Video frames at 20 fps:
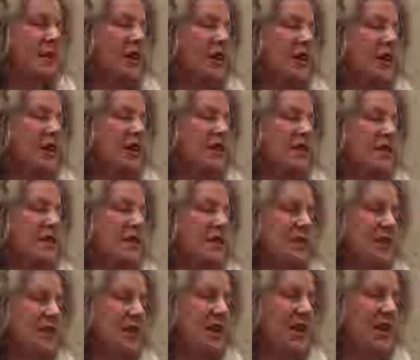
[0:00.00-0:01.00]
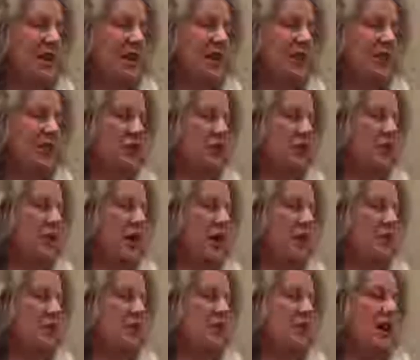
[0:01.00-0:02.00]
He says that he knew I
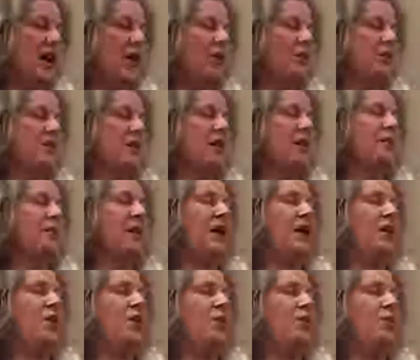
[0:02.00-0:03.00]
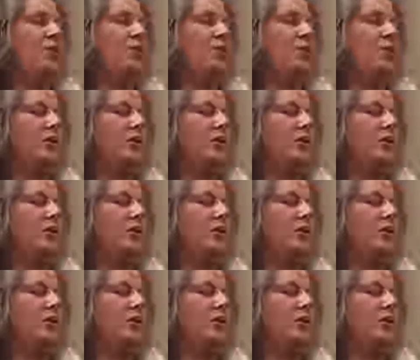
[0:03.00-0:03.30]
was on my own,